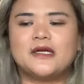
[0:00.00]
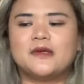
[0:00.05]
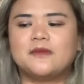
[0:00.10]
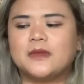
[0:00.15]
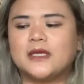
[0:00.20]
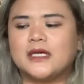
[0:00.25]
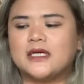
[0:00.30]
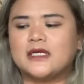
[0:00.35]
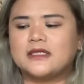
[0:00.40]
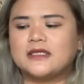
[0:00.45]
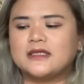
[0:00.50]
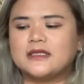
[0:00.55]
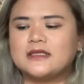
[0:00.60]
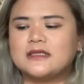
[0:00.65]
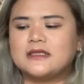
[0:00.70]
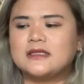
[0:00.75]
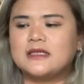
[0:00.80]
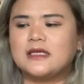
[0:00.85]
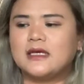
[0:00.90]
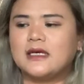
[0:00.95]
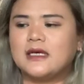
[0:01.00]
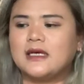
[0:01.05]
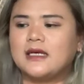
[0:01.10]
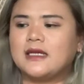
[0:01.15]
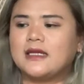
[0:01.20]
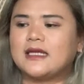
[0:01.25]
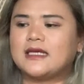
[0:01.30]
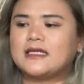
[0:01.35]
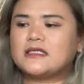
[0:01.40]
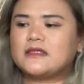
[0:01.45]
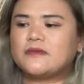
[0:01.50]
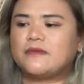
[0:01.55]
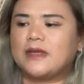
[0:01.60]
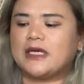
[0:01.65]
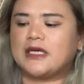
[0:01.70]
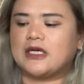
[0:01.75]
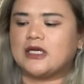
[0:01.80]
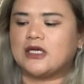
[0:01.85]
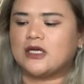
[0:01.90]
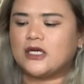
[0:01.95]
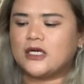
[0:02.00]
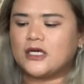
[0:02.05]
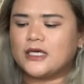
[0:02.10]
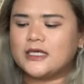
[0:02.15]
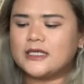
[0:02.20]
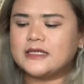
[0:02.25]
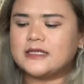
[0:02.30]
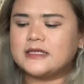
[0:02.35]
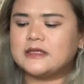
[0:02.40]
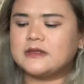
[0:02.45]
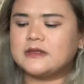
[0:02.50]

bottles. That's because